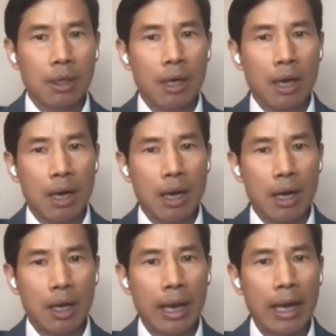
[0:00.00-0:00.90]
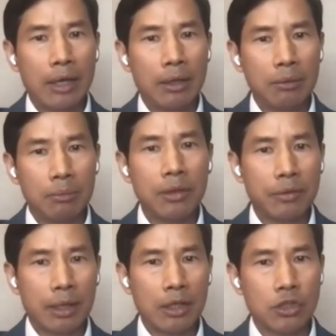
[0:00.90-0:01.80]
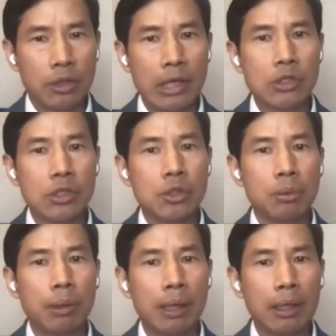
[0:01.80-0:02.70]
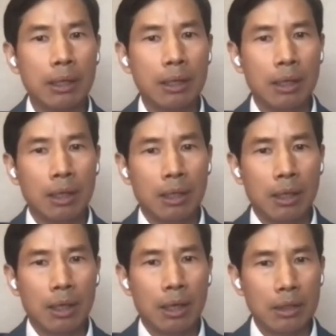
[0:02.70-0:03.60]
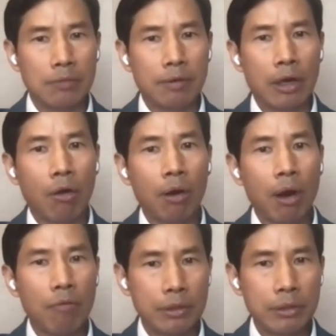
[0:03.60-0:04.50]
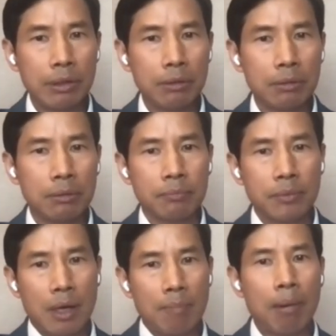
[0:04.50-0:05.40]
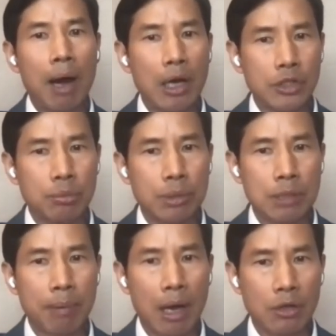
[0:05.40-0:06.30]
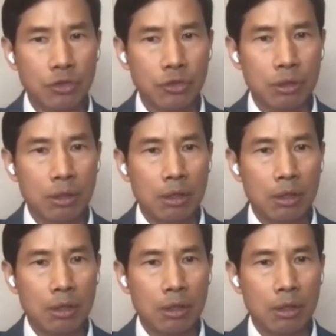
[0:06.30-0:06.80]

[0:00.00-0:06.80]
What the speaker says: I really think it's a necessary, even long overdue, policy response